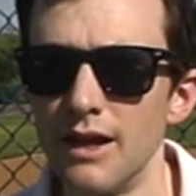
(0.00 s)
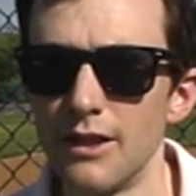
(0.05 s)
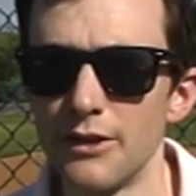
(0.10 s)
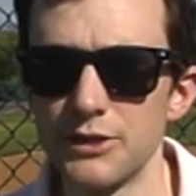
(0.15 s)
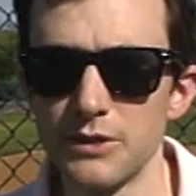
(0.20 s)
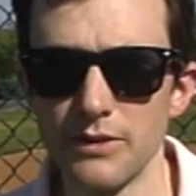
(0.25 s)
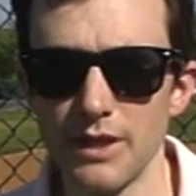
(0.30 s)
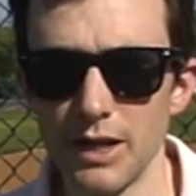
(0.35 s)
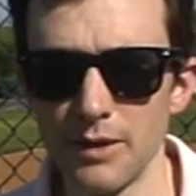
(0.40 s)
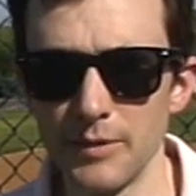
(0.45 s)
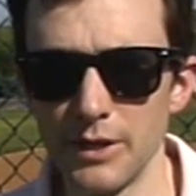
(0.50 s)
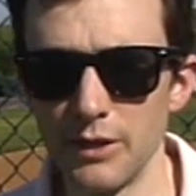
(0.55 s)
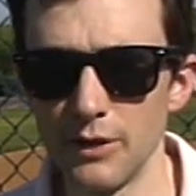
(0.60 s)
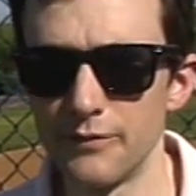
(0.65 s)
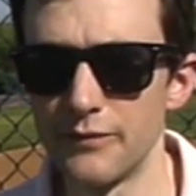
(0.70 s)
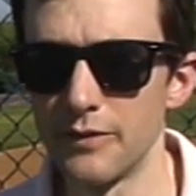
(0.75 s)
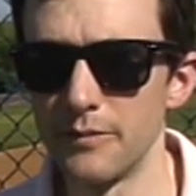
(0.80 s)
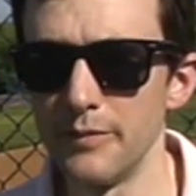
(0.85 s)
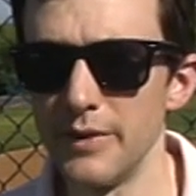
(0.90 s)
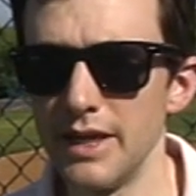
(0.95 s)
So that'll be good
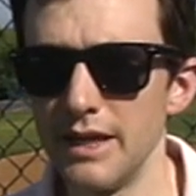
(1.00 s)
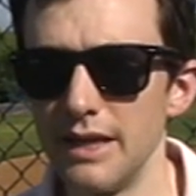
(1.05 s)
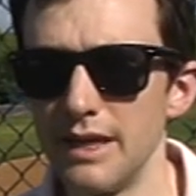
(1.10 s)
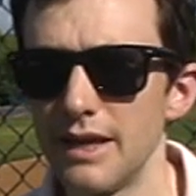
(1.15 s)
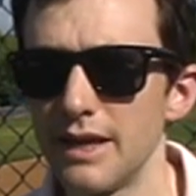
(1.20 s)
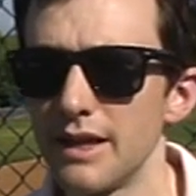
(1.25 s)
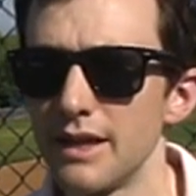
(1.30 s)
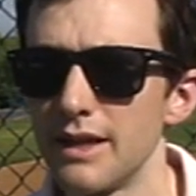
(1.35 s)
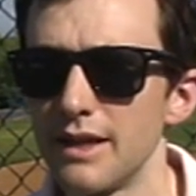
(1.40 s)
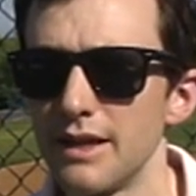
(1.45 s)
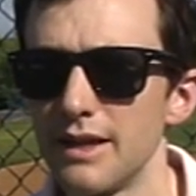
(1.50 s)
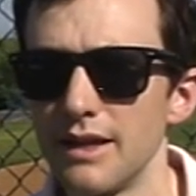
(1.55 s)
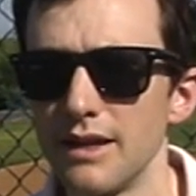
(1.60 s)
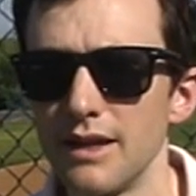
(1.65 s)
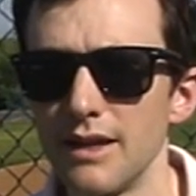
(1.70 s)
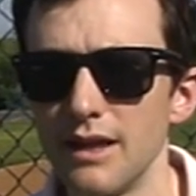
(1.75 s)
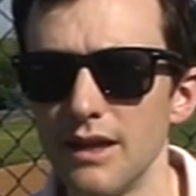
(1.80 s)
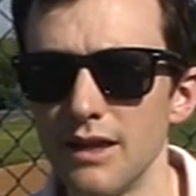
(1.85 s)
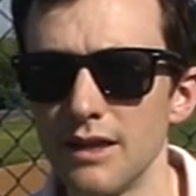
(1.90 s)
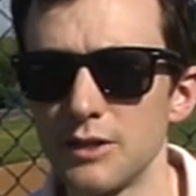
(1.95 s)
for me
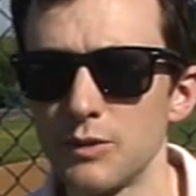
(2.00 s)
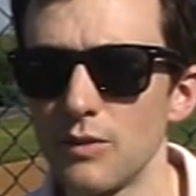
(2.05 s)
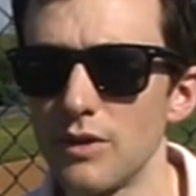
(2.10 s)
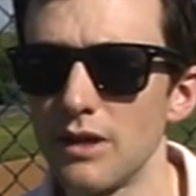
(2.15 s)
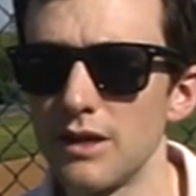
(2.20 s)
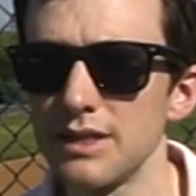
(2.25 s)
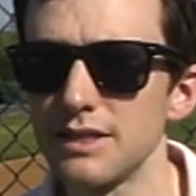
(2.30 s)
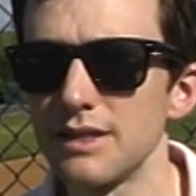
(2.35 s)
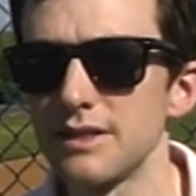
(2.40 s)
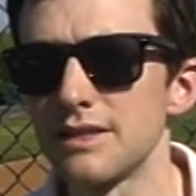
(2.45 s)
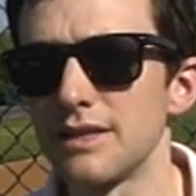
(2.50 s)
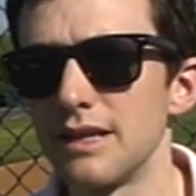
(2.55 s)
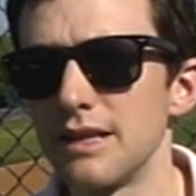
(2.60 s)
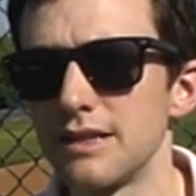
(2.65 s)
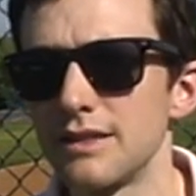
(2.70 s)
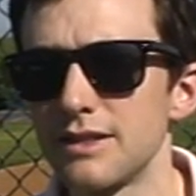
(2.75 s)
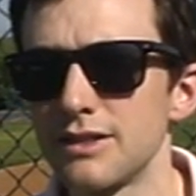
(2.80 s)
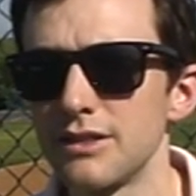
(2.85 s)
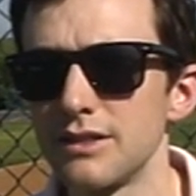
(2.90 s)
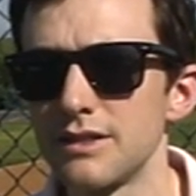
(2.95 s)
as well. As I said,
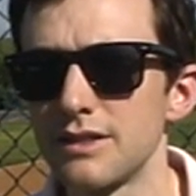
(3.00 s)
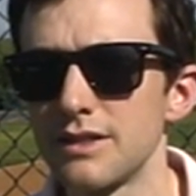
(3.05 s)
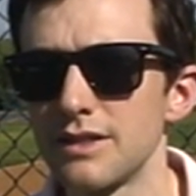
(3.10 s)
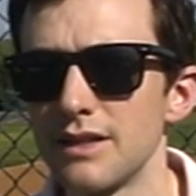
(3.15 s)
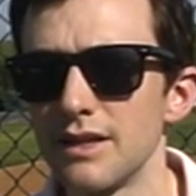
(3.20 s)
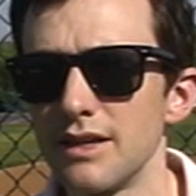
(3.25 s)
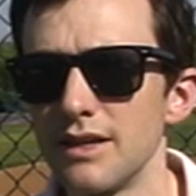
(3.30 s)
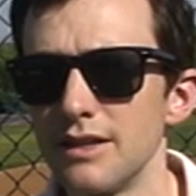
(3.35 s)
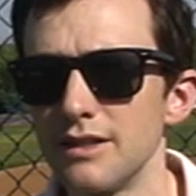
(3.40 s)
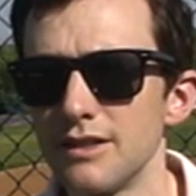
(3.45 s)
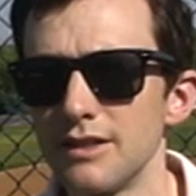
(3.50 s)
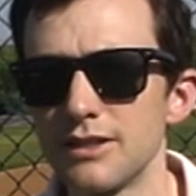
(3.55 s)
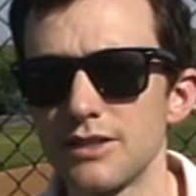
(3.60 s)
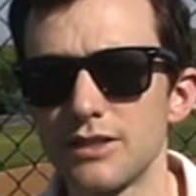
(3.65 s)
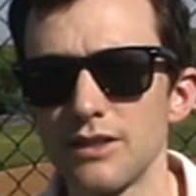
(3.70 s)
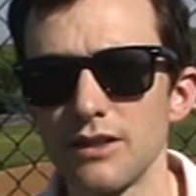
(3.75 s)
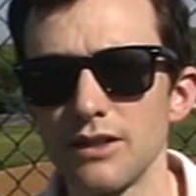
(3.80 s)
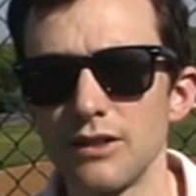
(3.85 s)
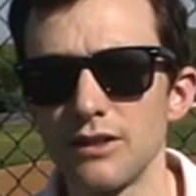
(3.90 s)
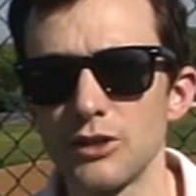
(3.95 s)
it's
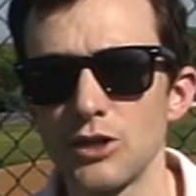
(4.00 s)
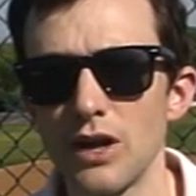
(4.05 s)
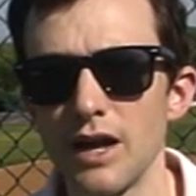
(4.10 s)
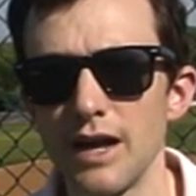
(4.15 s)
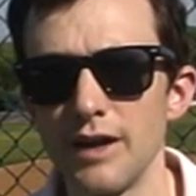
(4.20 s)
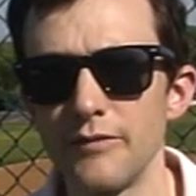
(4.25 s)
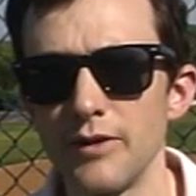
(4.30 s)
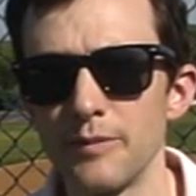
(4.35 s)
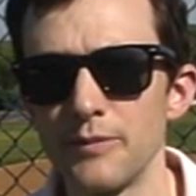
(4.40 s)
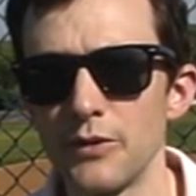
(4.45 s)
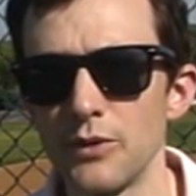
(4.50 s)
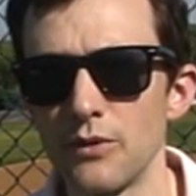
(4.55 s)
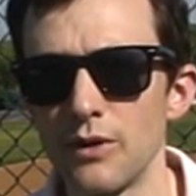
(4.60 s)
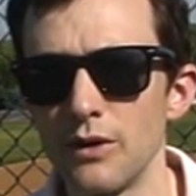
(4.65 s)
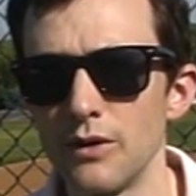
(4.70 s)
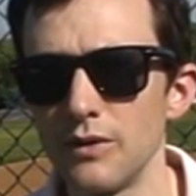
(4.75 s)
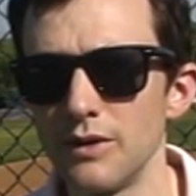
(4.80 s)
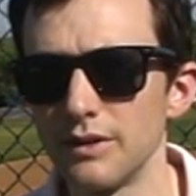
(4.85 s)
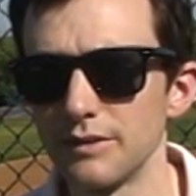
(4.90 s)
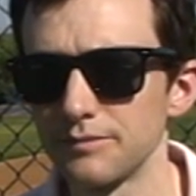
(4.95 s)
just a little drive up the
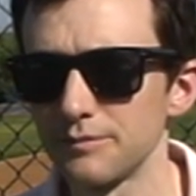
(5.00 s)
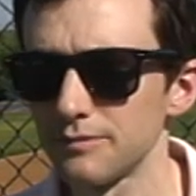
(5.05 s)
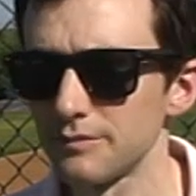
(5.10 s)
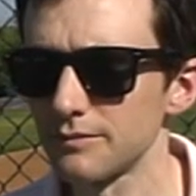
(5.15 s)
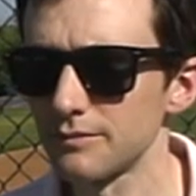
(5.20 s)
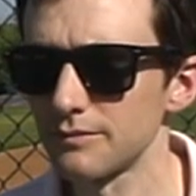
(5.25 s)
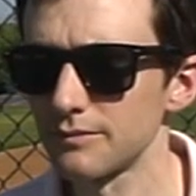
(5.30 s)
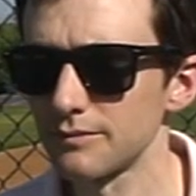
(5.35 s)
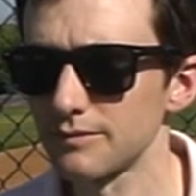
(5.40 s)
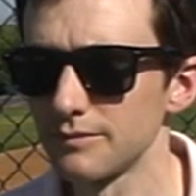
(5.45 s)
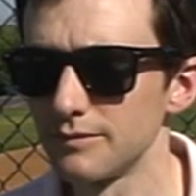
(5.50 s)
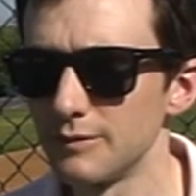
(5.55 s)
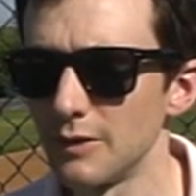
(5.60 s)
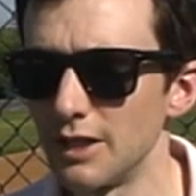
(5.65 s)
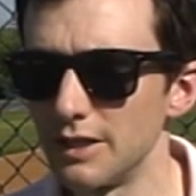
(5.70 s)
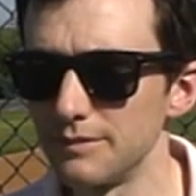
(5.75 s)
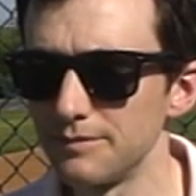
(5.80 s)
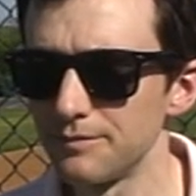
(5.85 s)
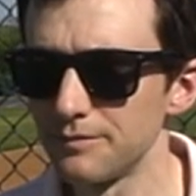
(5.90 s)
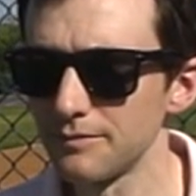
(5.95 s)
road,
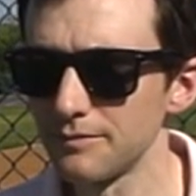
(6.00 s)
but